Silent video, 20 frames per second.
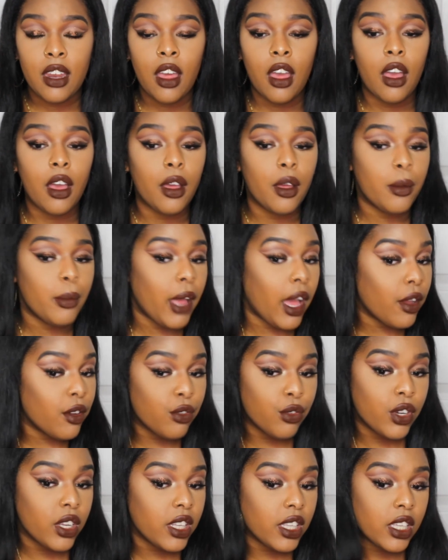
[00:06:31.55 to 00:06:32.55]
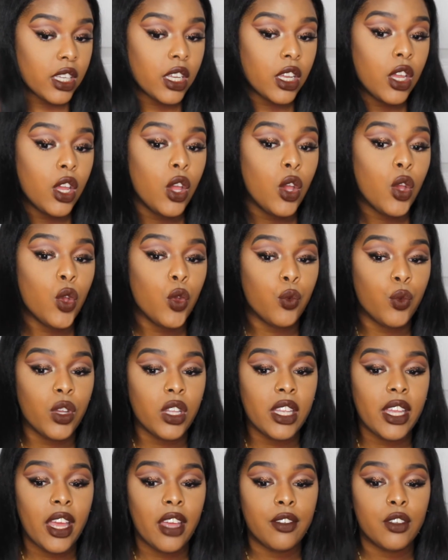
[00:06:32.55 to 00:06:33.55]
I really,
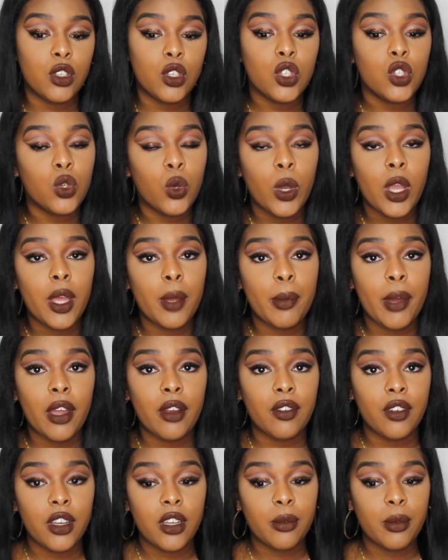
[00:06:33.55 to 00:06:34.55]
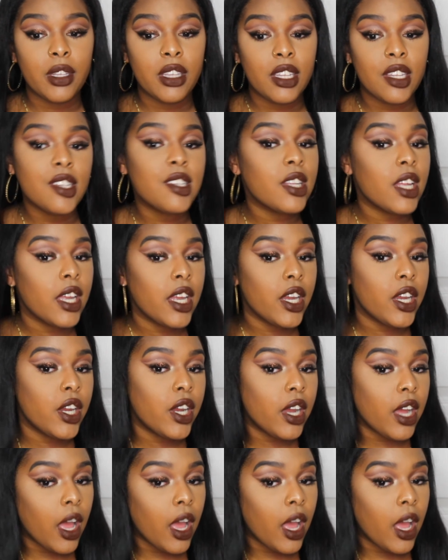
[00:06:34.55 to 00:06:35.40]
really have enjoyed my run with this hair.